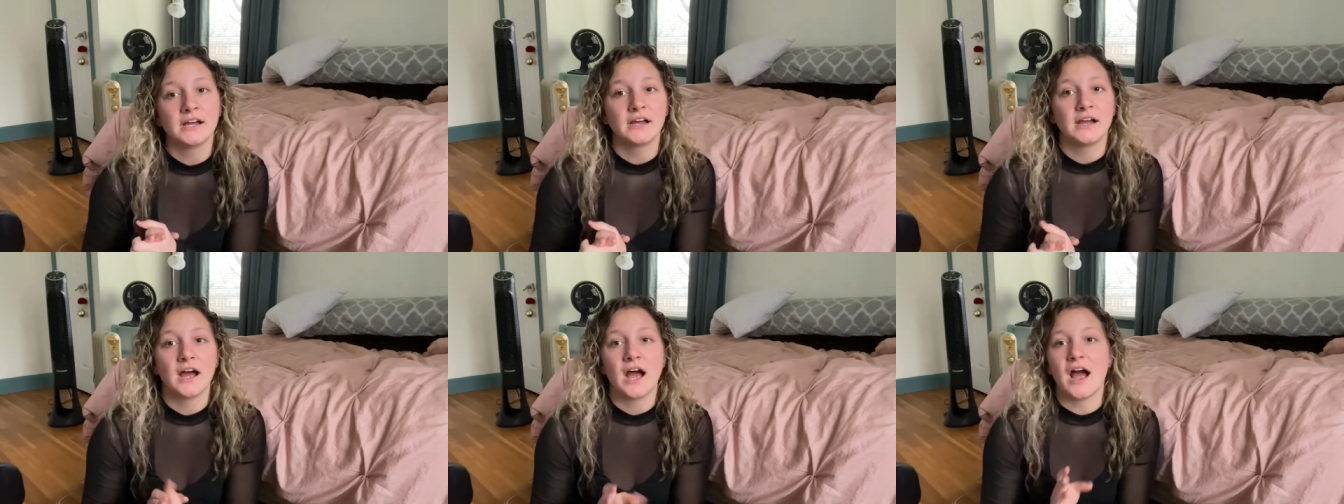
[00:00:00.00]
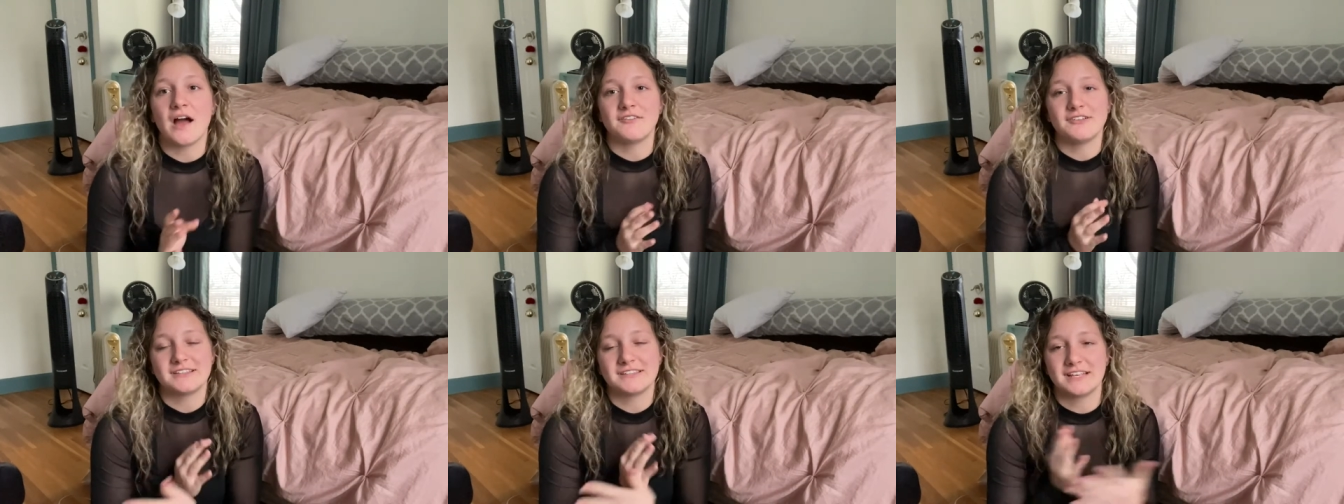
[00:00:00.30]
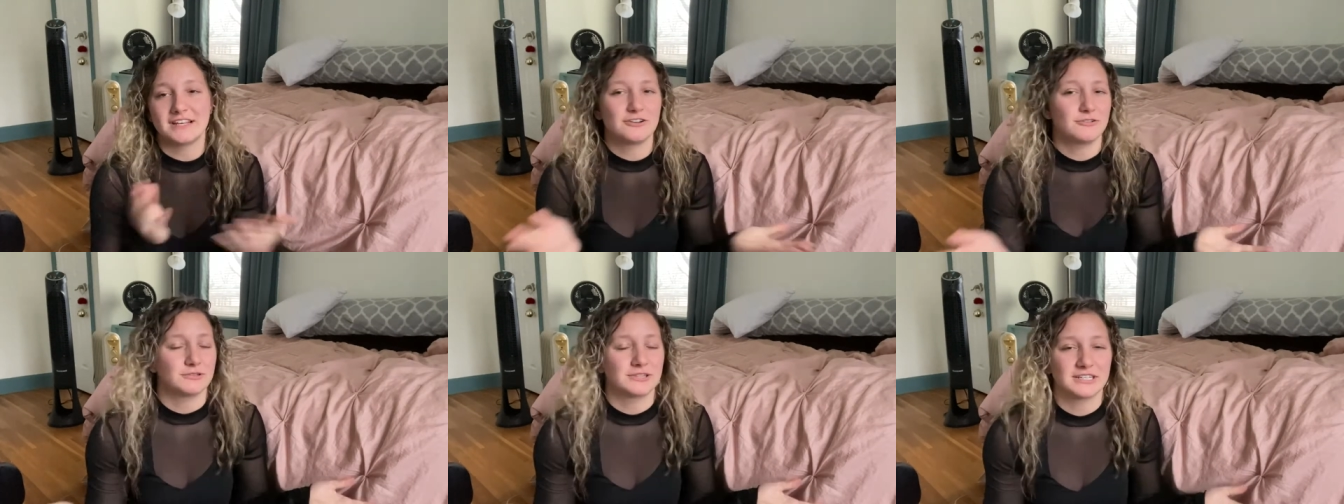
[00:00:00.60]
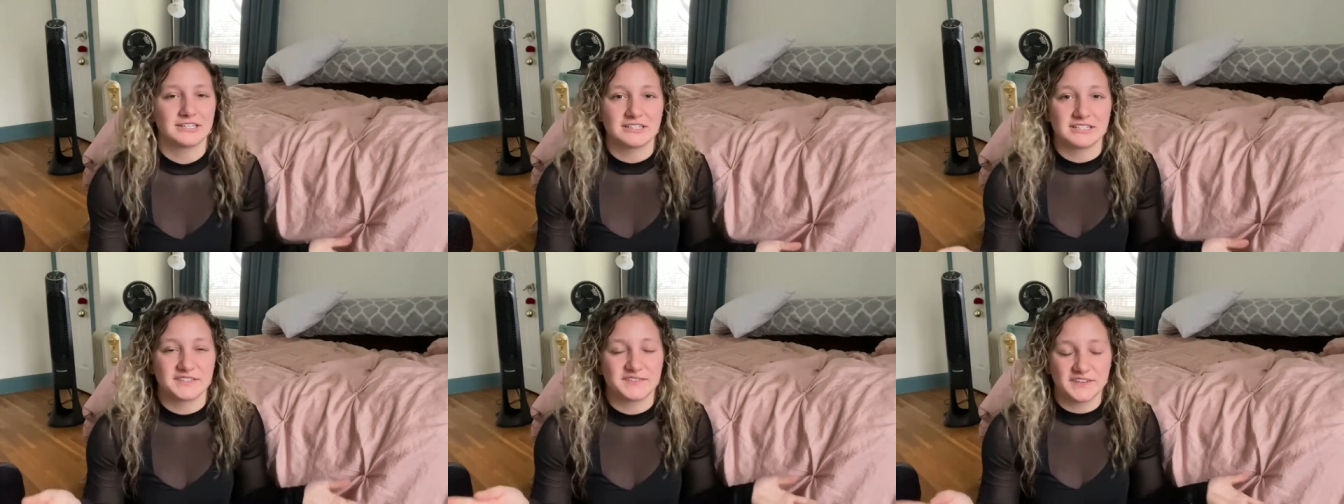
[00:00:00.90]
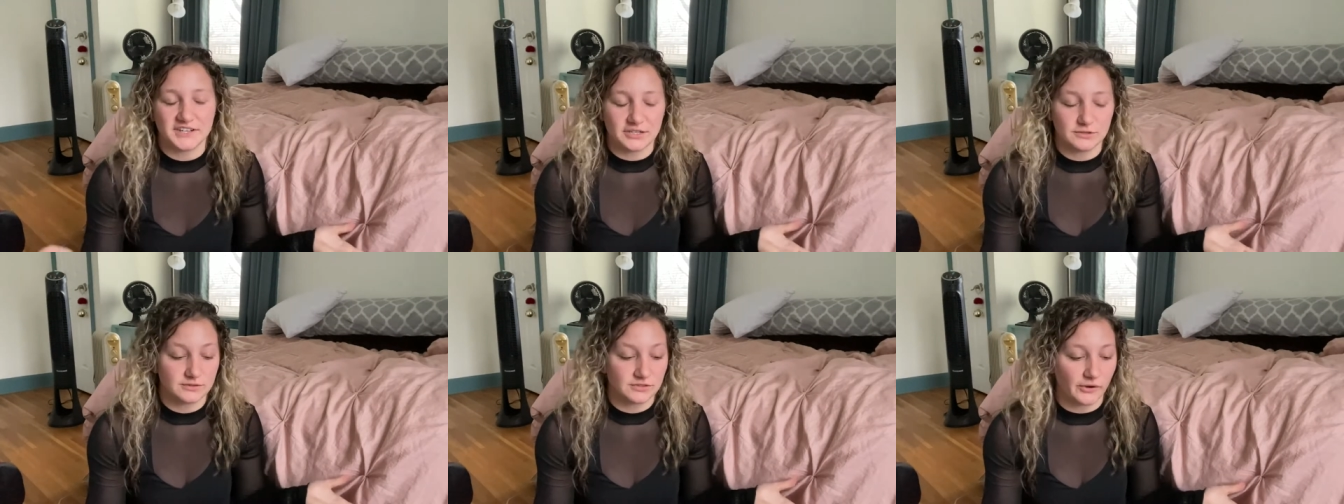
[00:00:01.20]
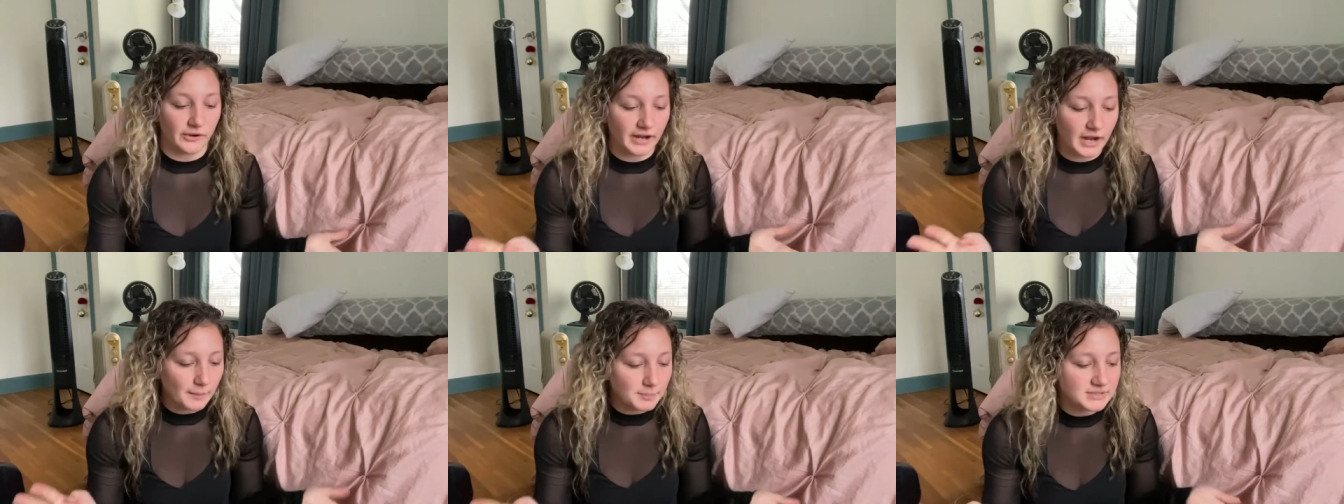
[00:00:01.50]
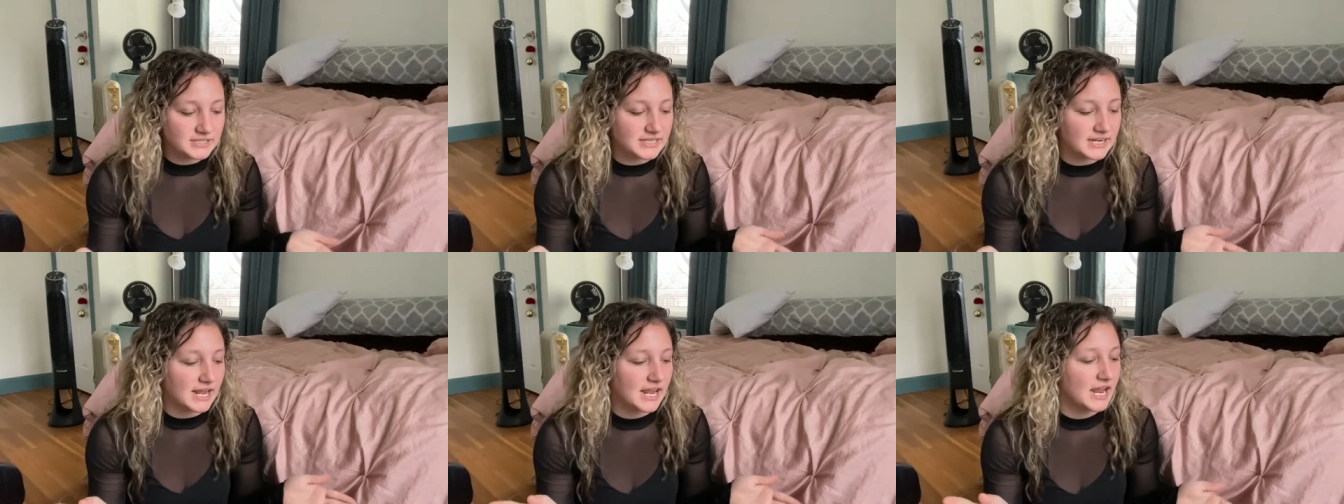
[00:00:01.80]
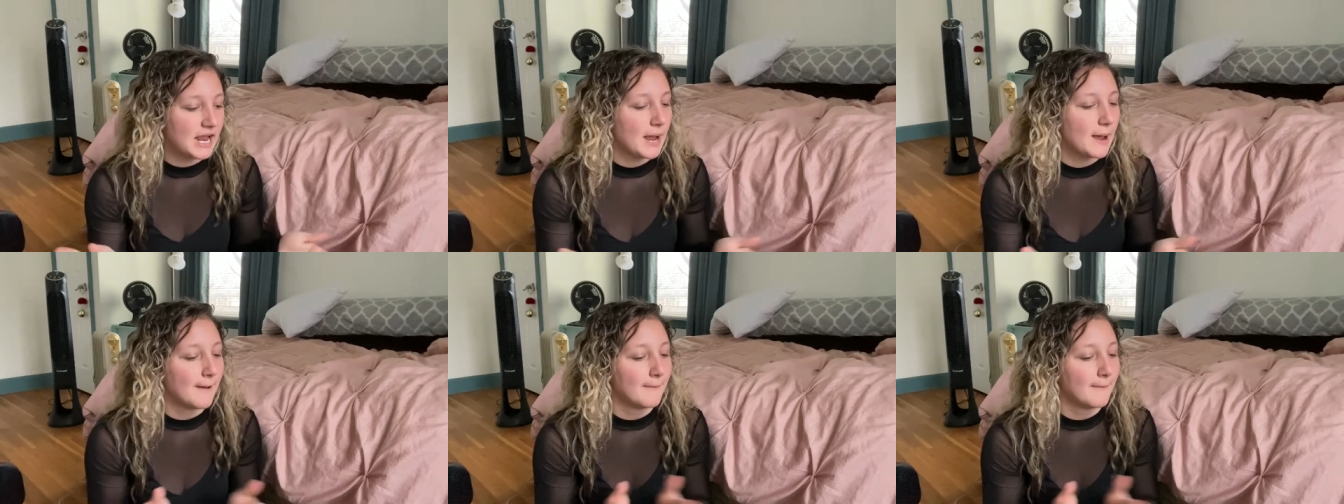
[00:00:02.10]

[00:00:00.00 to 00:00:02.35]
Obviously I don't think this video is going up today,